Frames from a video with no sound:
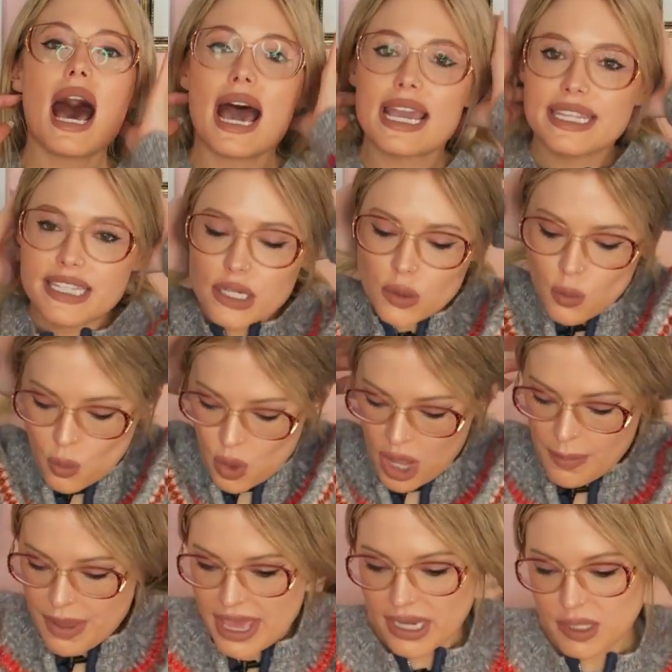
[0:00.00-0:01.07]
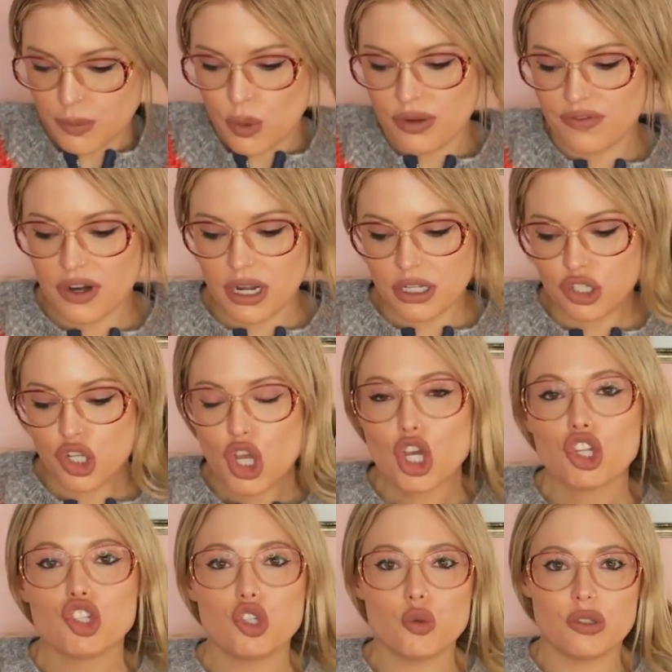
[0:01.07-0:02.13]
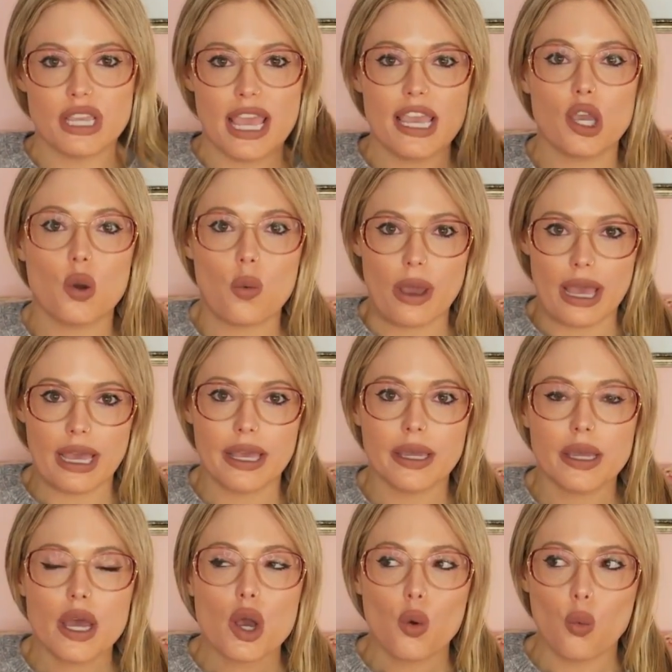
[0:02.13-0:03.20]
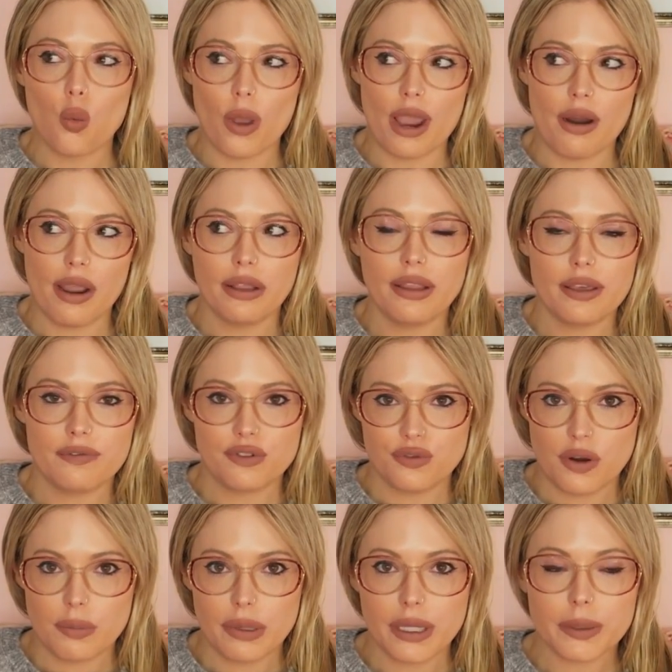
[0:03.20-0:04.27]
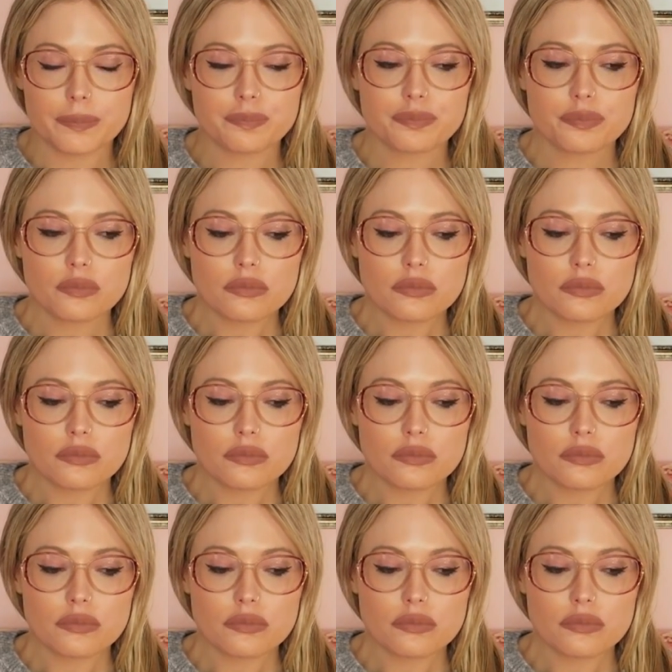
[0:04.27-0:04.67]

I didn't want my ex-boyfriend to take away where I lived from me.